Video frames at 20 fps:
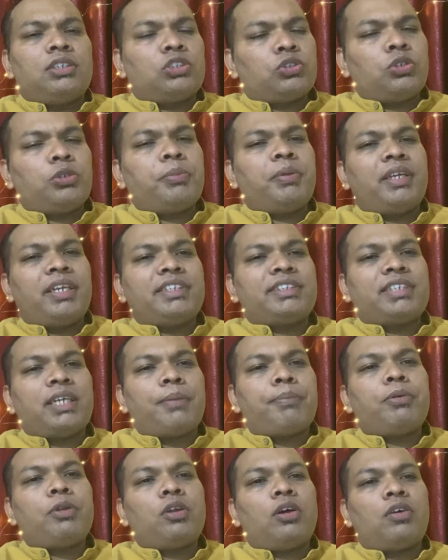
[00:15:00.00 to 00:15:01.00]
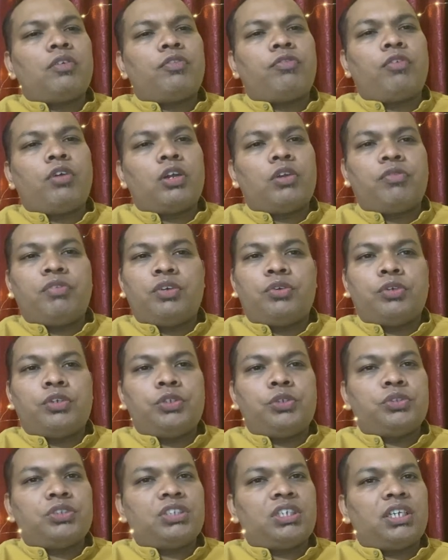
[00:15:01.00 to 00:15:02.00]
could be an example of what we could
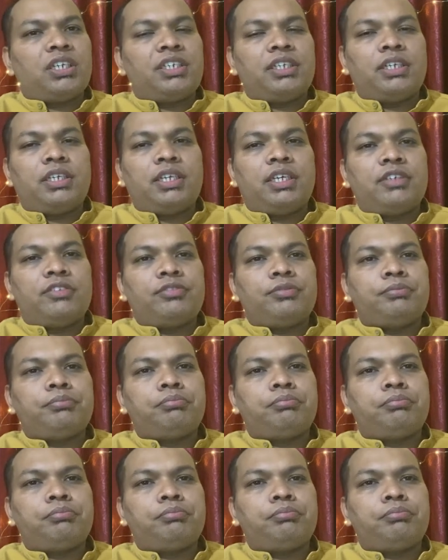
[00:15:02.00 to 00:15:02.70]
use in a real life.